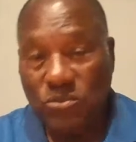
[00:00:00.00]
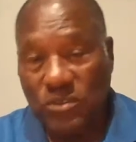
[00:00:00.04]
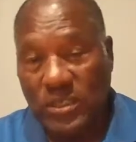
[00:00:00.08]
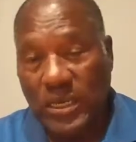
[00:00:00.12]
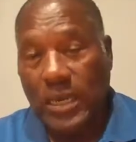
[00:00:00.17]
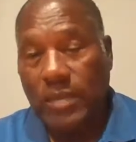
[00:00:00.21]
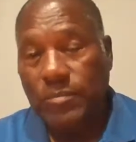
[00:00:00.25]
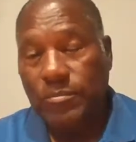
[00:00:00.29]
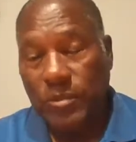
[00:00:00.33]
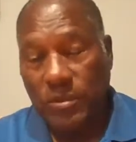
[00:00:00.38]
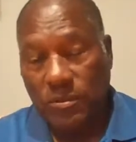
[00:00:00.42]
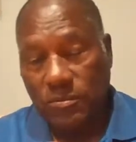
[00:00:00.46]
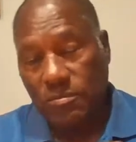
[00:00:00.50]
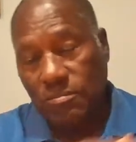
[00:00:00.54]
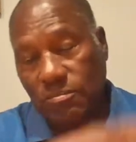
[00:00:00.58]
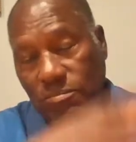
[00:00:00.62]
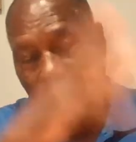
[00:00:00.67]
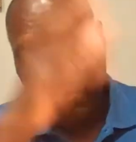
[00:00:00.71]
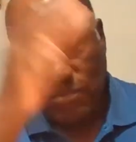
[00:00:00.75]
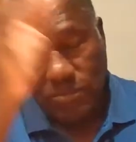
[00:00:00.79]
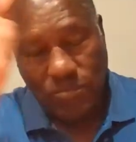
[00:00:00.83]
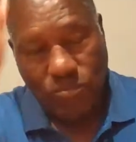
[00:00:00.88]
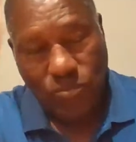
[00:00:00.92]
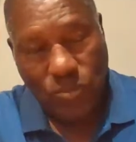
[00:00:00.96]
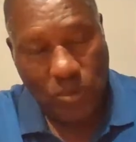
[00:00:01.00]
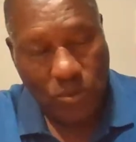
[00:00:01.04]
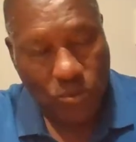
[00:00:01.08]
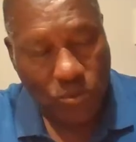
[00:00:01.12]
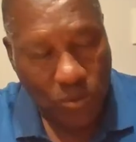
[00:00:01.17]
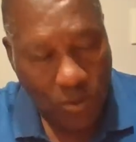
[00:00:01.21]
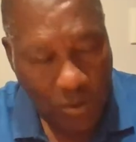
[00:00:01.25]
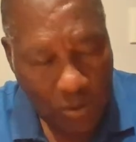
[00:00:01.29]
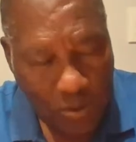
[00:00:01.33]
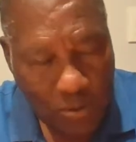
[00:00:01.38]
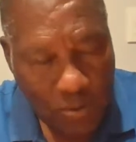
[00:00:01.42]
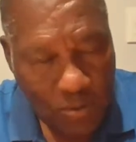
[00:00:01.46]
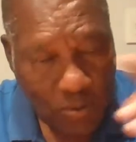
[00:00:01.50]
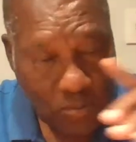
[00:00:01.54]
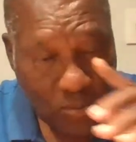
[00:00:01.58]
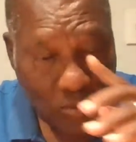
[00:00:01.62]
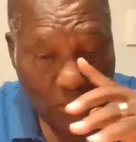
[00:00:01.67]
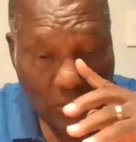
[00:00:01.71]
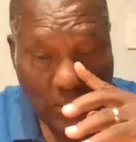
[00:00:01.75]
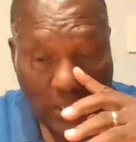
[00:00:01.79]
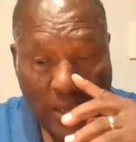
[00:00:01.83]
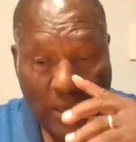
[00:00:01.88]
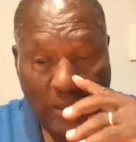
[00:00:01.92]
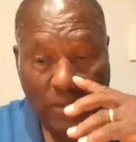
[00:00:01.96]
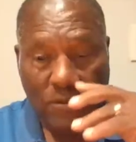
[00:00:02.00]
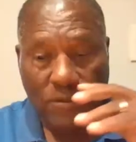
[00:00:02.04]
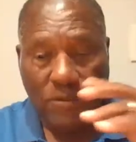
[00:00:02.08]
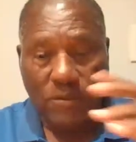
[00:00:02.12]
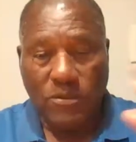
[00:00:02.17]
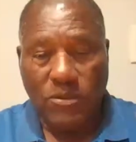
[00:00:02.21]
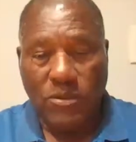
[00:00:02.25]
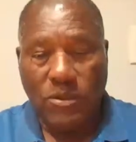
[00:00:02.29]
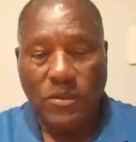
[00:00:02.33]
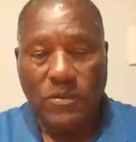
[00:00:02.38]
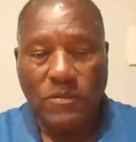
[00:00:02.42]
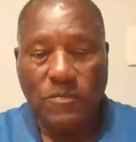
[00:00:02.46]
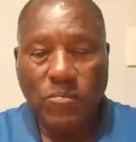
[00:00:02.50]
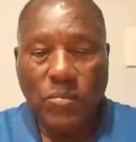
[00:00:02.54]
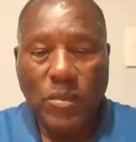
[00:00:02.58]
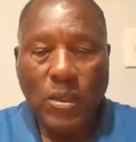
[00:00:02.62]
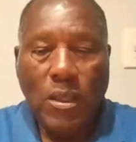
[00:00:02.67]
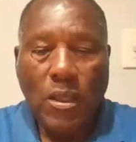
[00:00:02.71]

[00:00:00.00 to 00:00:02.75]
Dad be doing what Dad did.